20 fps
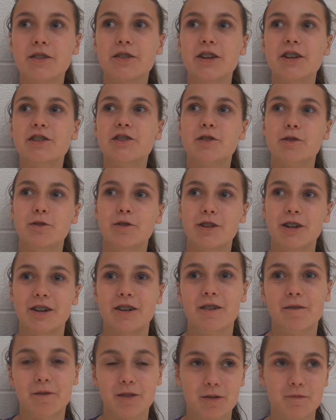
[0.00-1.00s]
This school
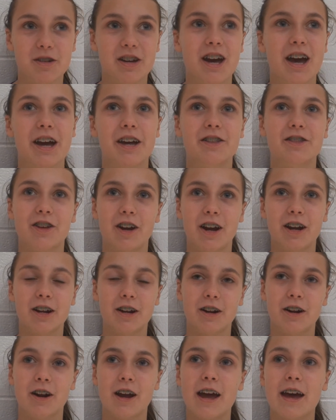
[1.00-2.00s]
year, I'm going to be an eighth
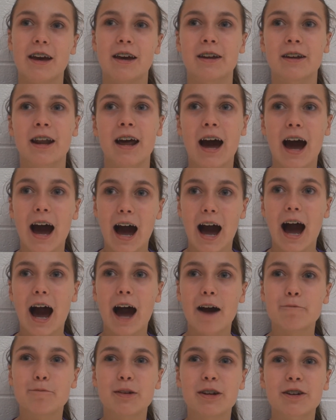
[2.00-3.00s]
grader, and
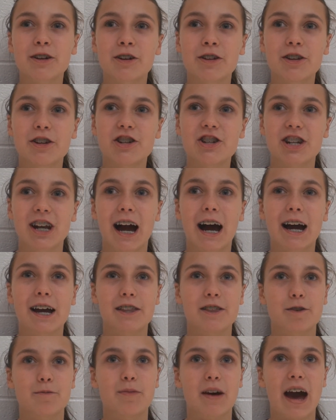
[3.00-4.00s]
I've been really shy
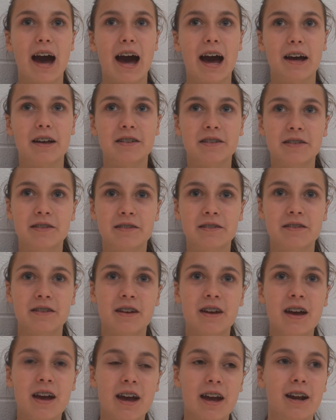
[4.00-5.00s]
in the past,
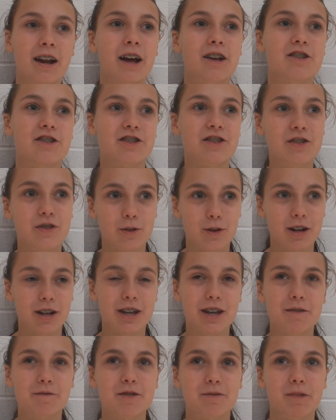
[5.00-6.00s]
and I just sort of
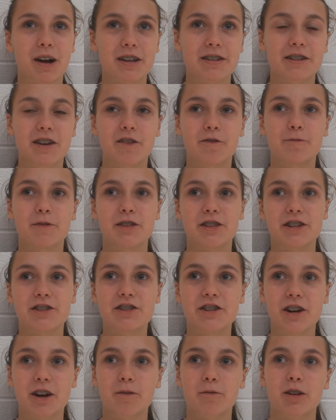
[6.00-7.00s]
keep to myself, but this
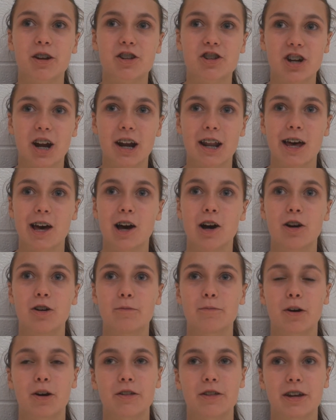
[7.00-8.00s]
year I'm going to try to
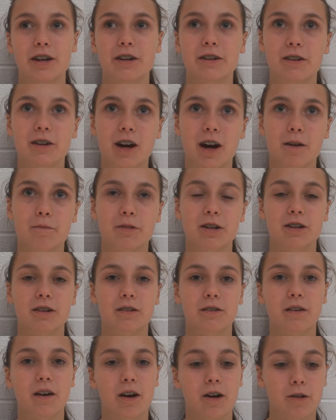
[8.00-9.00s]
help all the incoming
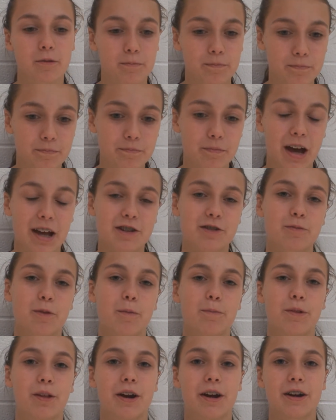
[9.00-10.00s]
basketball
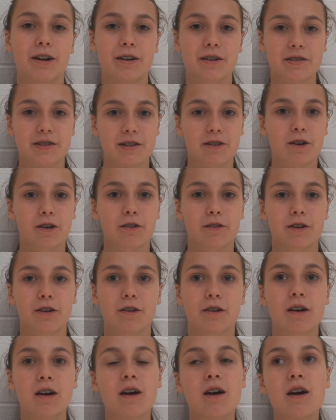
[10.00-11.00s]
players and all
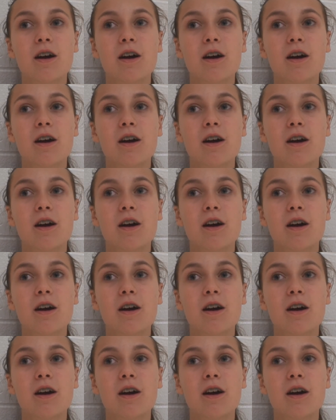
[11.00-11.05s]
the